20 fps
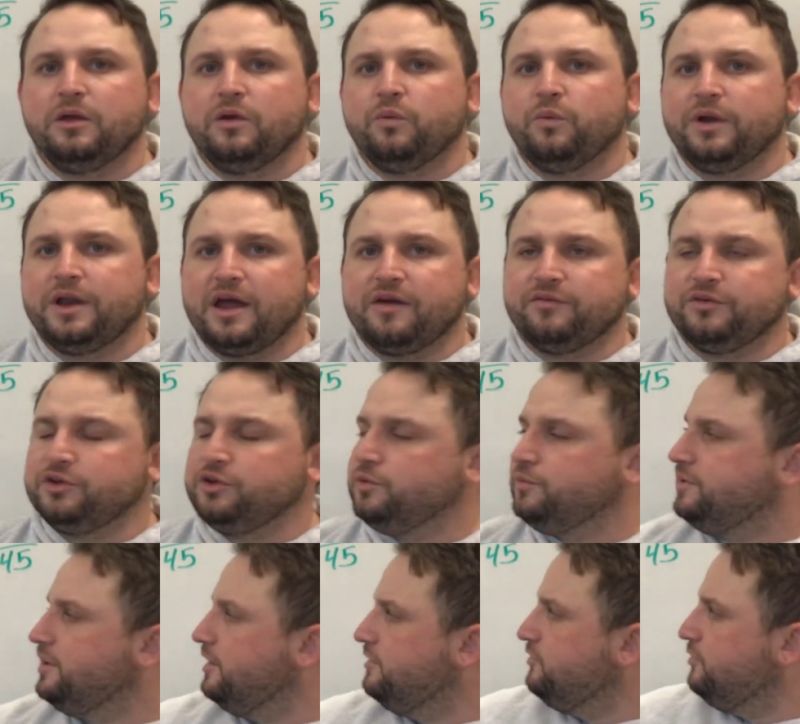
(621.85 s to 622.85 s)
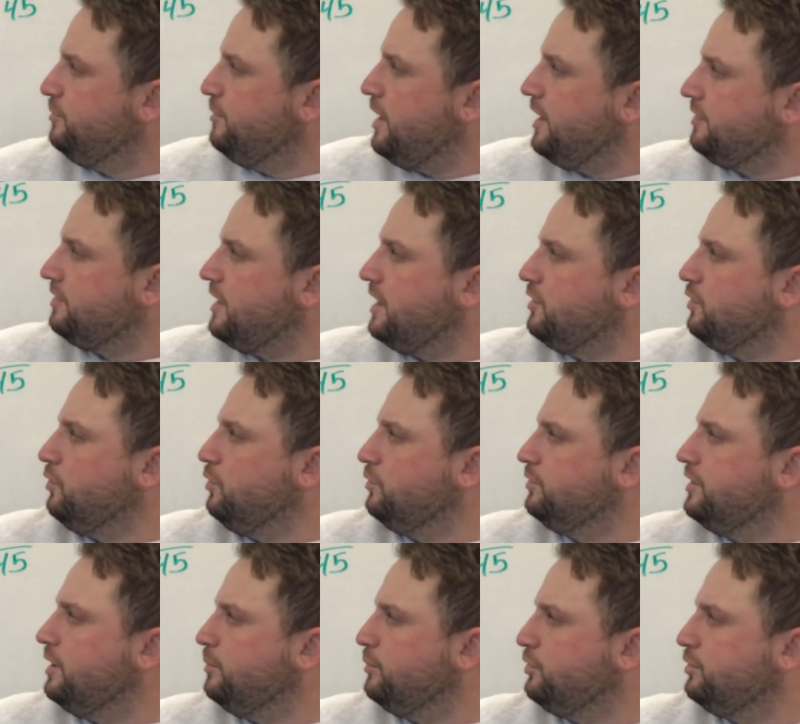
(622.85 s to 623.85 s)
Whatever you did to make that a whole
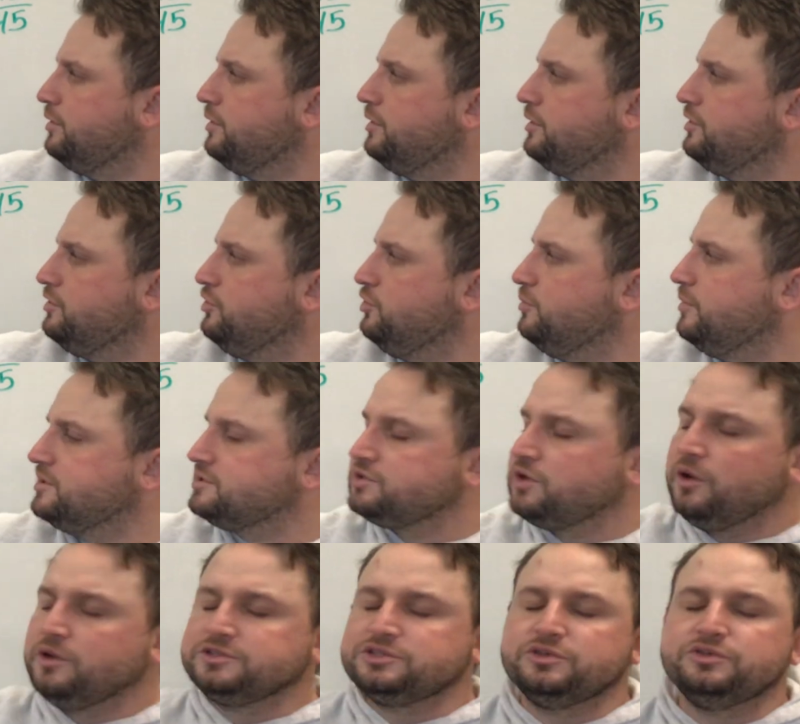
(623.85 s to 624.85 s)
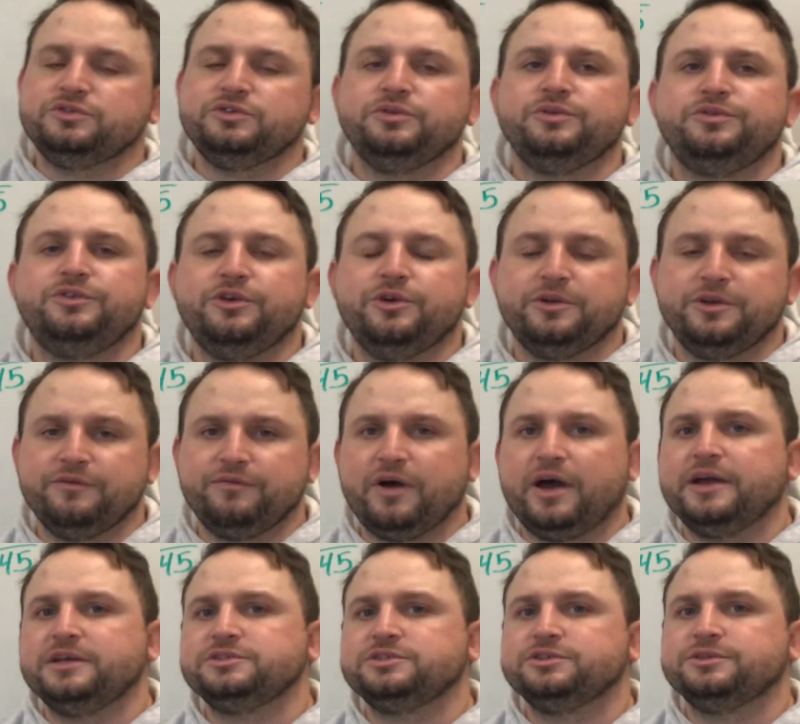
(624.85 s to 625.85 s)
number, you must also do to your
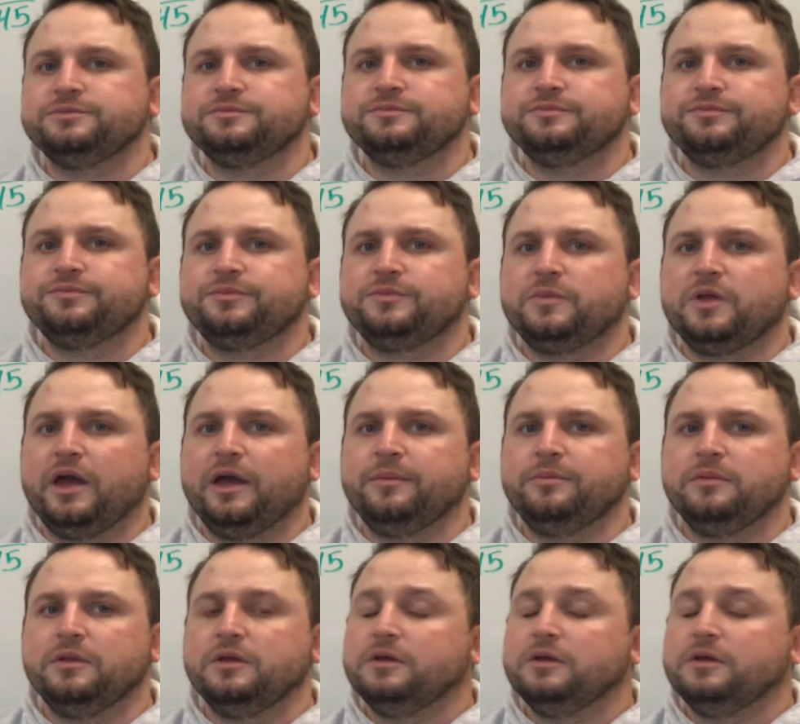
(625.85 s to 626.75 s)
divisor. Okay?